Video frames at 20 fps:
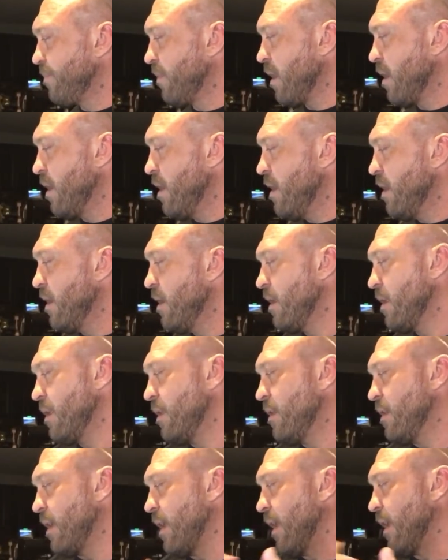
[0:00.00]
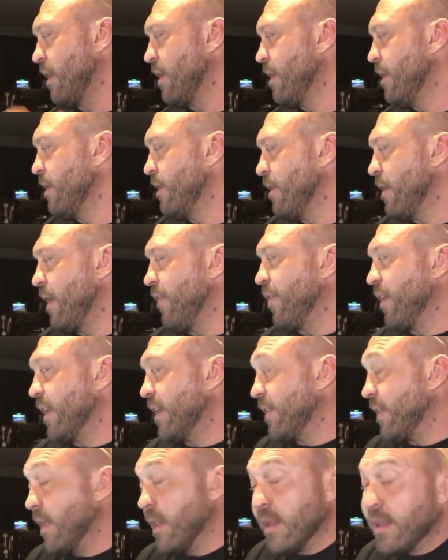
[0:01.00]
And I think
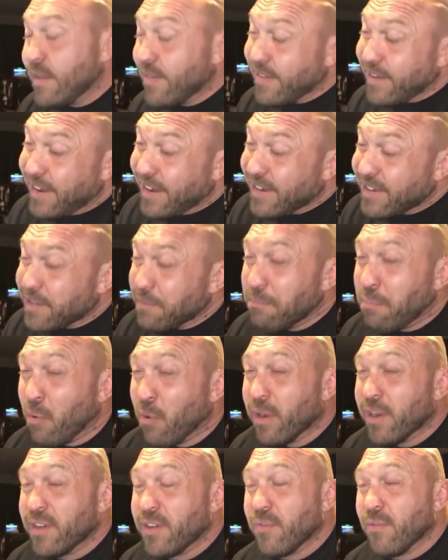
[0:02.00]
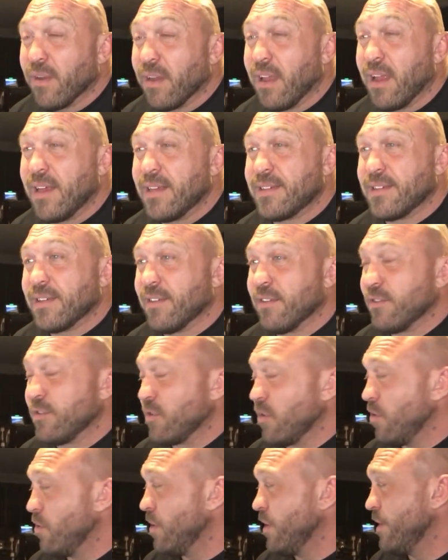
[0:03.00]
at the end of the day, it's important to realize that there's
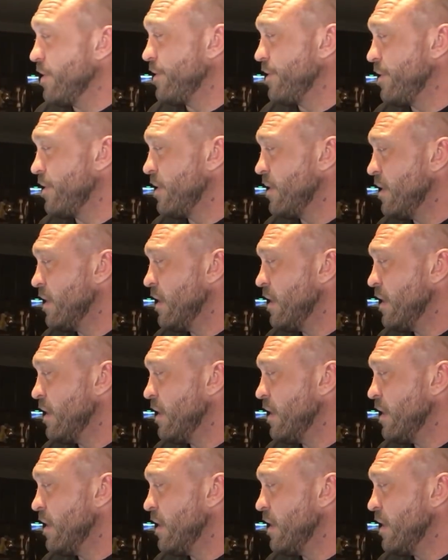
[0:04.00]
always